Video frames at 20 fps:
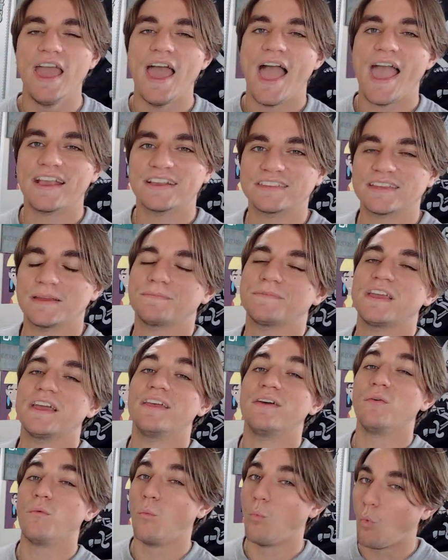except
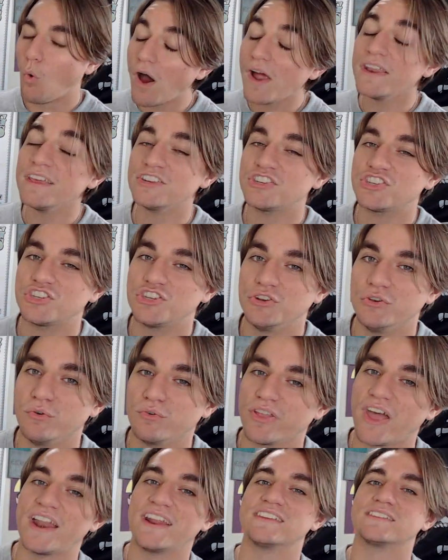one
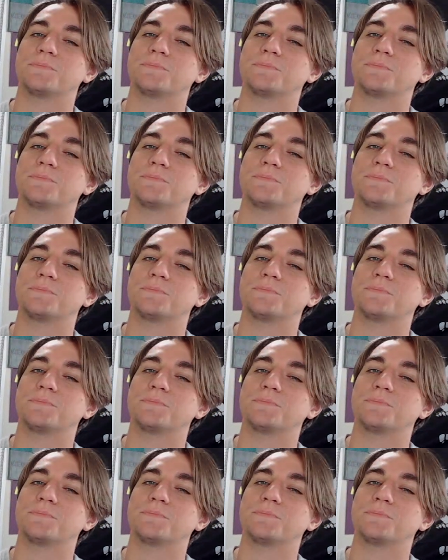issue that has